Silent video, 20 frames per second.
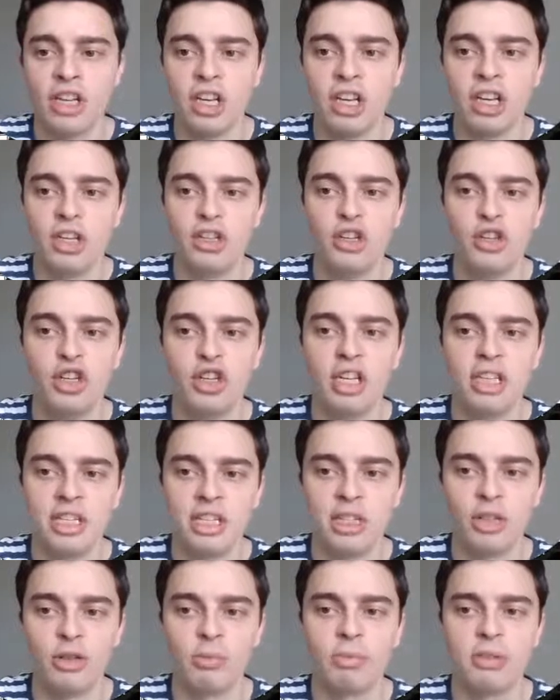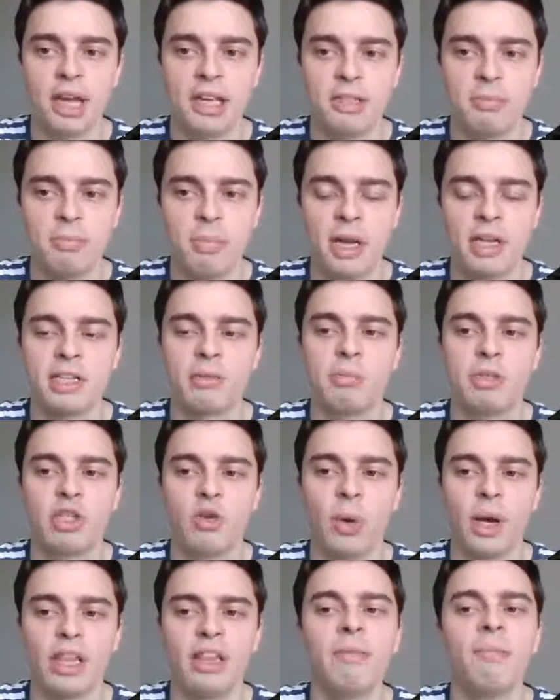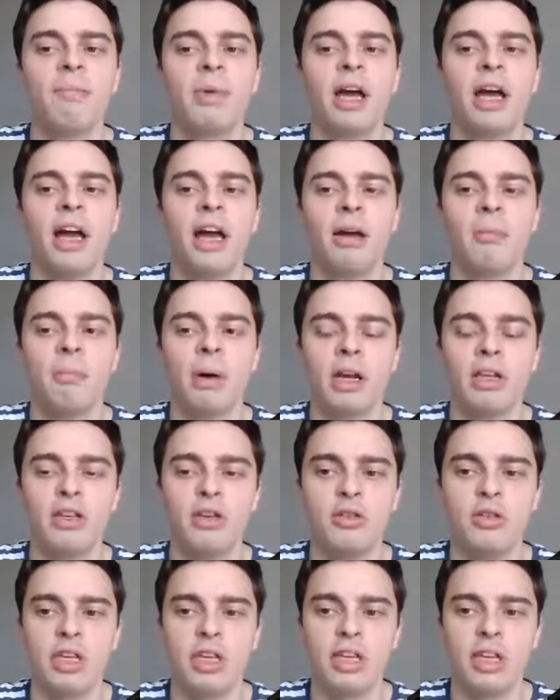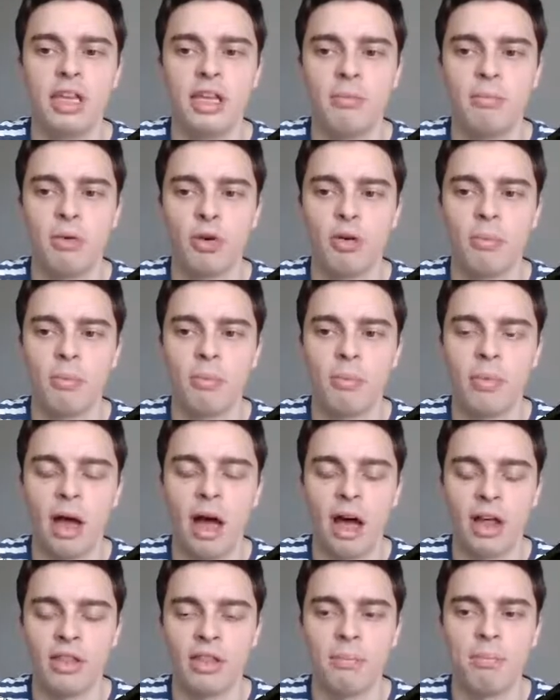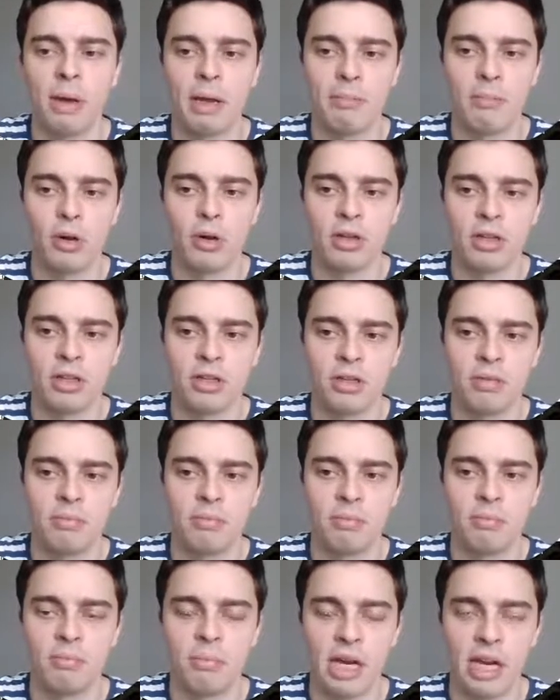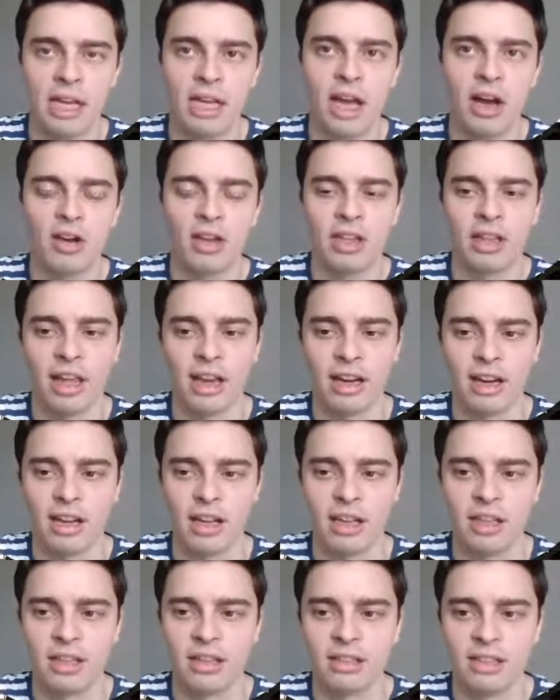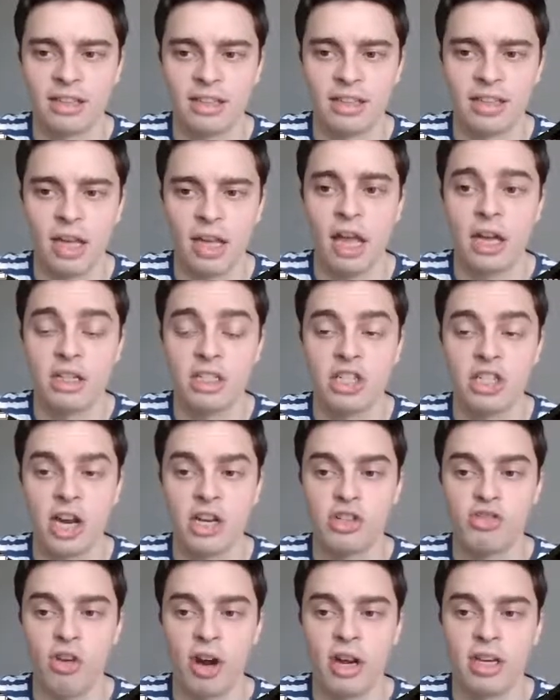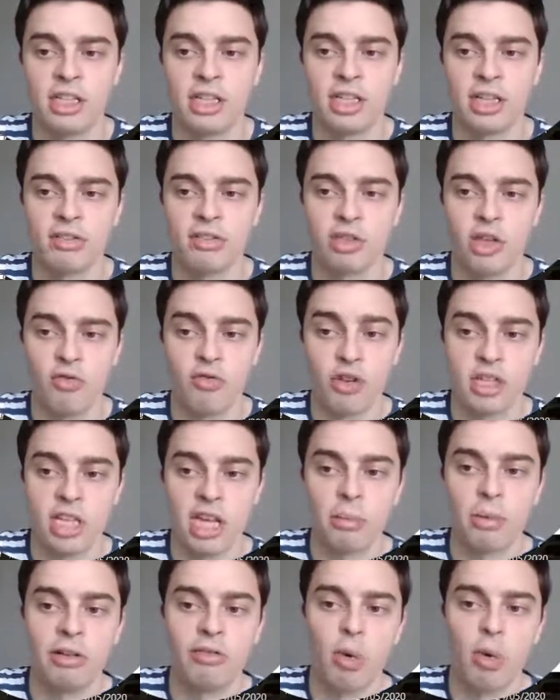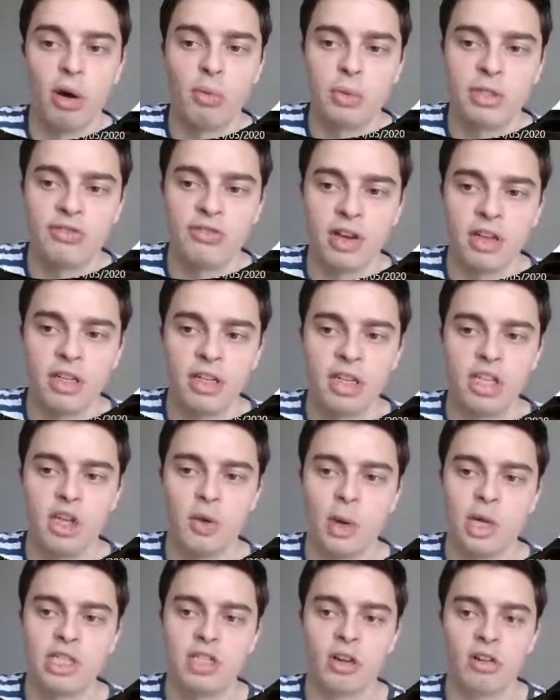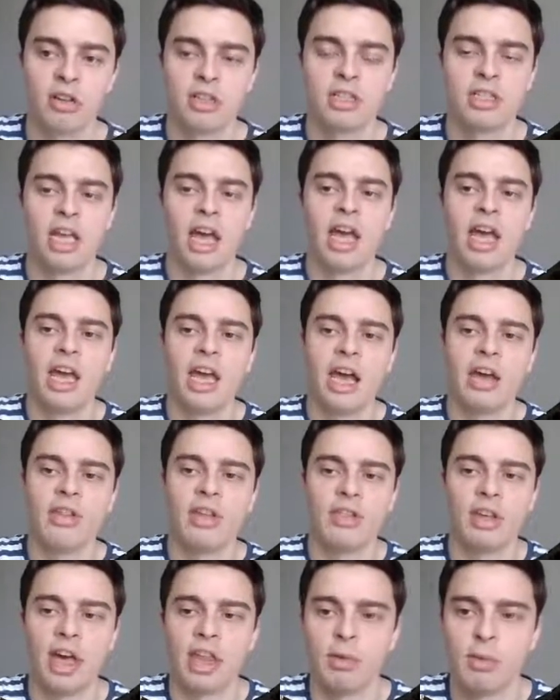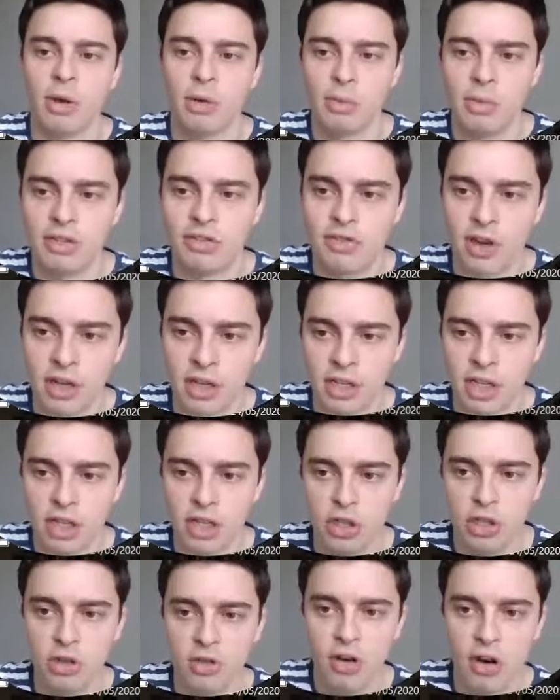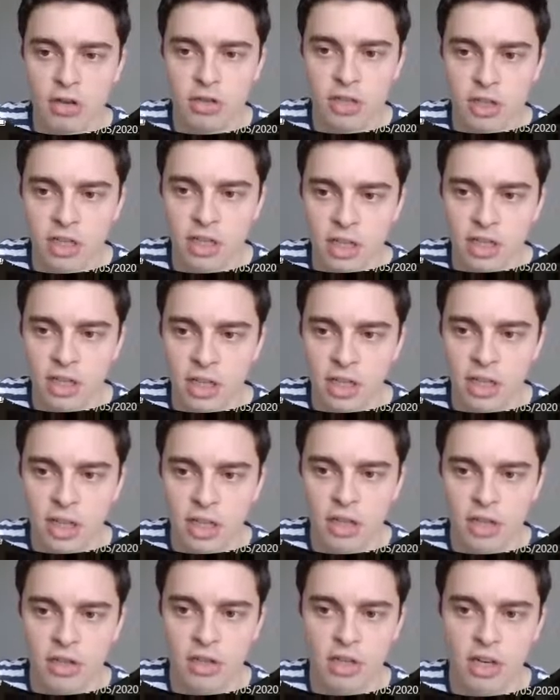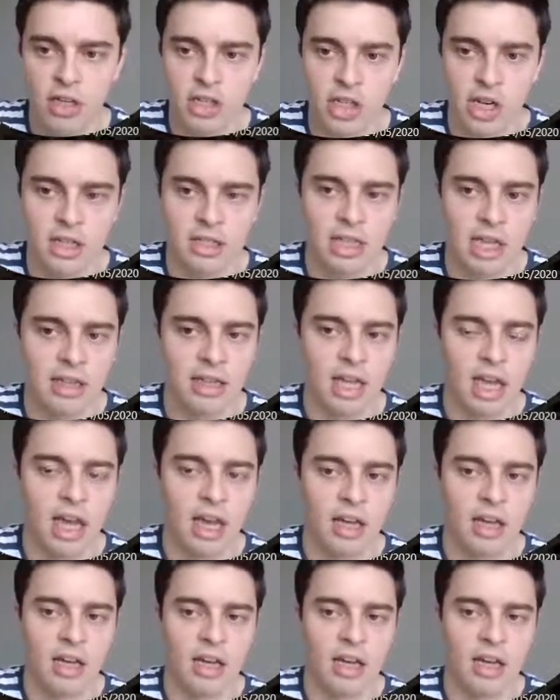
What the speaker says: you can still place bets between them by using the BetBurger betting calculator exchange rates here. So, for example, if one was funded in US dollars and then the other one was funded in euros, you can adjust that there,